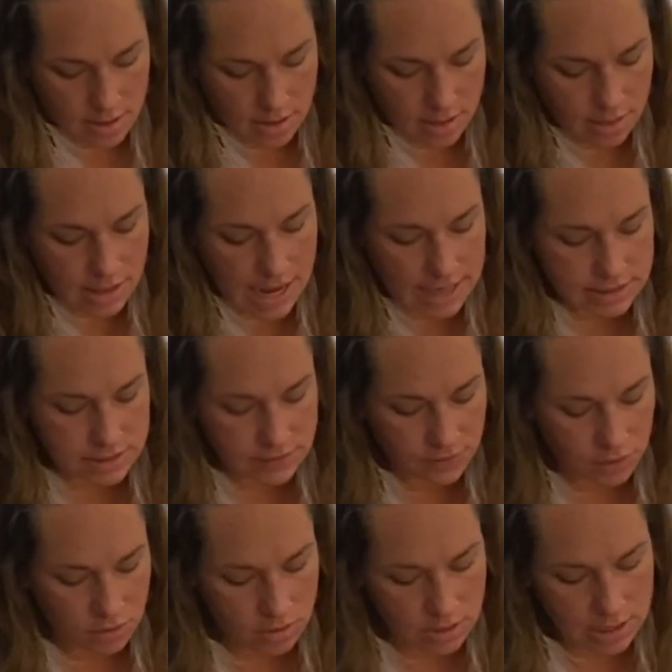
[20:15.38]
last
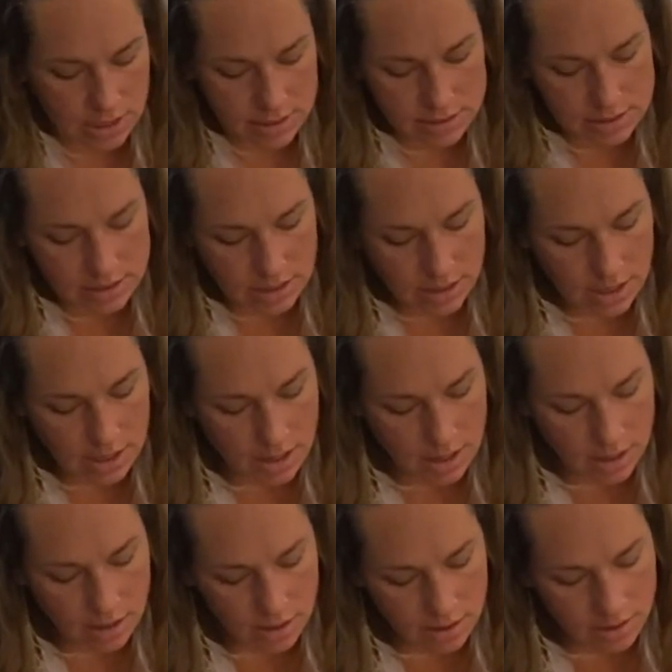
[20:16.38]
few things here,